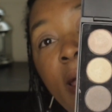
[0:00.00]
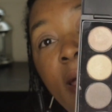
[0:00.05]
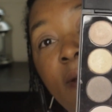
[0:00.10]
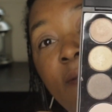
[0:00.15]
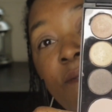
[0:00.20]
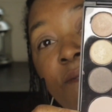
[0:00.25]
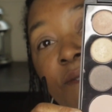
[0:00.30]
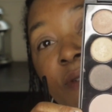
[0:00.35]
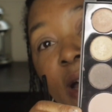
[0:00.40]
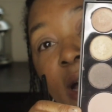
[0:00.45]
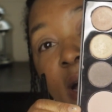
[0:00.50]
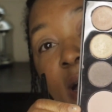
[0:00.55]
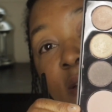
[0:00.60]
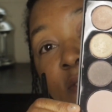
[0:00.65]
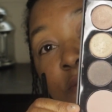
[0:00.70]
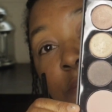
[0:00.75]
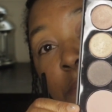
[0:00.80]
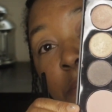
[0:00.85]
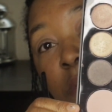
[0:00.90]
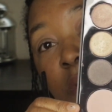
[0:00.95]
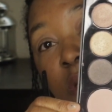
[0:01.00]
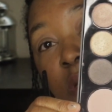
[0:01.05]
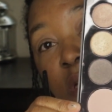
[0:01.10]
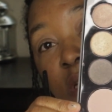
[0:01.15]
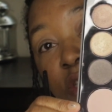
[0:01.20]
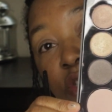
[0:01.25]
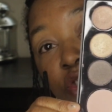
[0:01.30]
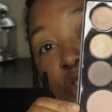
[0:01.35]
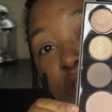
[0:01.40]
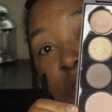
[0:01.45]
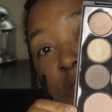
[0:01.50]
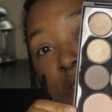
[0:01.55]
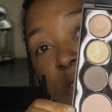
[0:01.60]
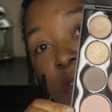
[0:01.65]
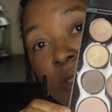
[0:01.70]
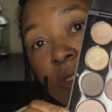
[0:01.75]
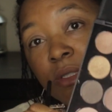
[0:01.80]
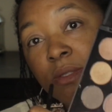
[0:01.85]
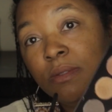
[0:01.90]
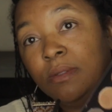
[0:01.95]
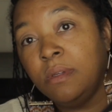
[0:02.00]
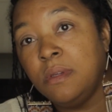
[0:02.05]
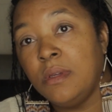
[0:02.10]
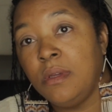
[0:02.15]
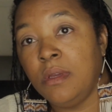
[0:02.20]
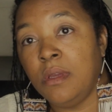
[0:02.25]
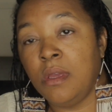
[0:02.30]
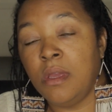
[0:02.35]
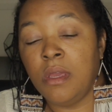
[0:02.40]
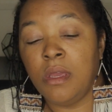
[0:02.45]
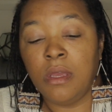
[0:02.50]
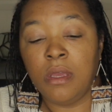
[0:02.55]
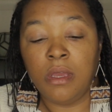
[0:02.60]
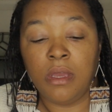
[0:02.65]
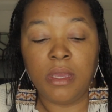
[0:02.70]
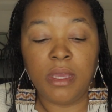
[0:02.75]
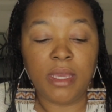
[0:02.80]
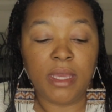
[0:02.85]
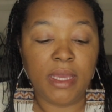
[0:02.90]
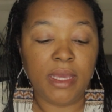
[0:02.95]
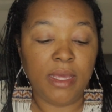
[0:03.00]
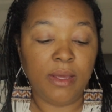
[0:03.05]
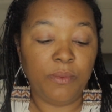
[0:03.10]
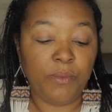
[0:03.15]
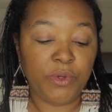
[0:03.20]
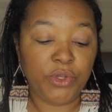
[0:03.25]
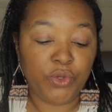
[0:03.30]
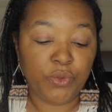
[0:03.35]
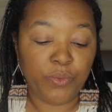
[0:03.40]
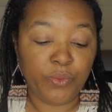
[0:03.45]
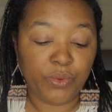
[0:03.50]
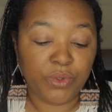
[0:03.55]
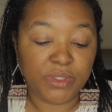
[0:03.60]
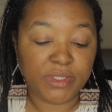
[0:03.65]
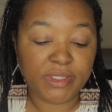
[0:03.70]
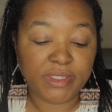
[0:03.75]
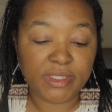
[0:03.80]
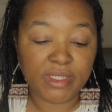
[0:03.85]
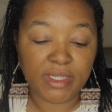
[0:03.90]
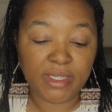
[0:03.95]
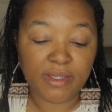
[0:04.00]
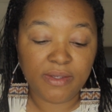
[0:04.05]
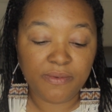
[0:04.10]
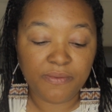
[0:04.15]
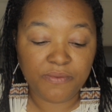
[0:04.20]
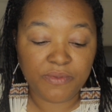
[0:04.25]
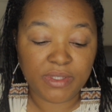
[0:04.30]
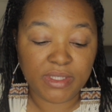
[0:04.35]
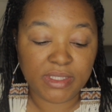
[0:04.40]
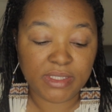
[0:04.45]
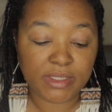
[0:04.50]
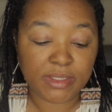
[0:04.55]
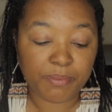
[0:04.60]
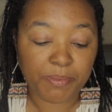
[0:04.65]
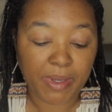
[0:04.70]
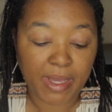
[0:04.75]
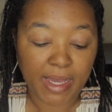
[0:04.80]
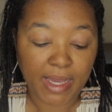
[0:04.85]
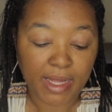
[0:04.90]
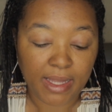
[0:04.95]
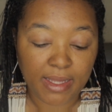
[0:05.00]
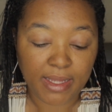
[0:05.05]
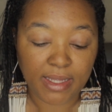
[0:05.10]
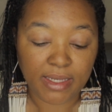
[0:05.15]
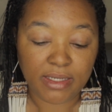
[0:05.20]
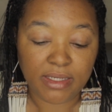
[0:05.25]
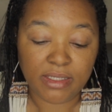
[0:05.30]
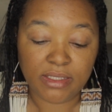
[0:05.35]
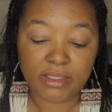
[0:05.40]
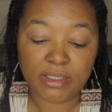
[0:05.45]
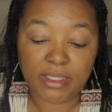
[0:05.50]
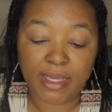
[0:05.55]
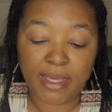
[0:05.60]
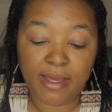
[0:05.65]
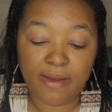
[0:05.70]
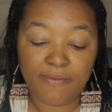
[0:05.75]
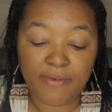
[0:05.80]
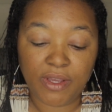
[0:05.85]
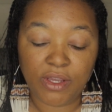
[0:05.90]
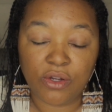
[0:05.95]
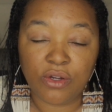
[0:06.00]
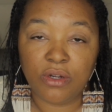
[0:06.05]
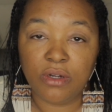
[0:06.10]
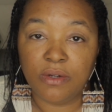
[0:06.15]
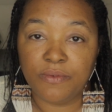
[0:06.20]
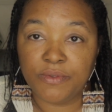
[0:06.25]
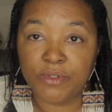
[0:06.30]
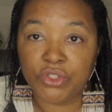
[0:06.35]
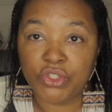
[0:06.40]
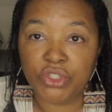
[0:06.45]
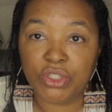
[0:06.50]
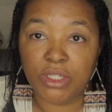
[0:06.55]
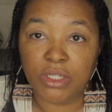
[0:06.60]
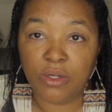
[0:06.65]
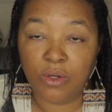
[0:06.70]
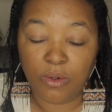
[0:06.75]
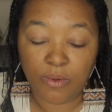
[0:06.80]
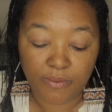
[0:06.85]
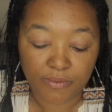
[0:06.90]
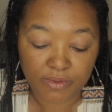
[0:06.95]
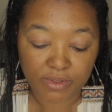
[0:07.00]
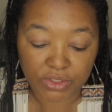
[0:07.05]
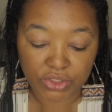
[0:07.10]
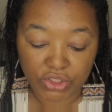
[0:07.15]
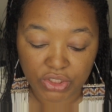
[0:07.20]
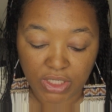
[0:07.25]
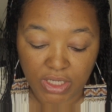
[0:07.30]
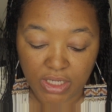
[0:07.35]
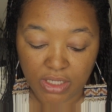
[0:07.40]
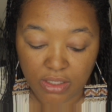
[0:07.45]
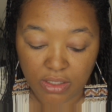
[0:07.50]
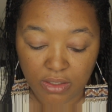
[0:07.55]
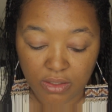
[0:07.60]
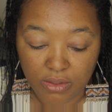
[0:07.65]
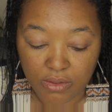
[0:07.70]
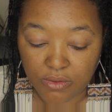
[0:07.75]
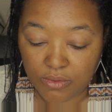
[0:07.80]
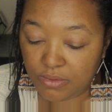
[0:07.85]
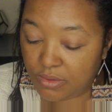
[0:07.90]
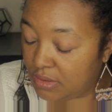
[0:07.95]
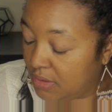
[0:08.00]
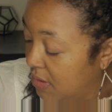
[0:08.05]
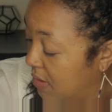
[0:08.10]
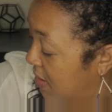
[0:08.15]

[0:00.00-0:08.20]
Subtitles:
and 5 blushes. And when you receive this palette, it does have a cover sheet over the shadows.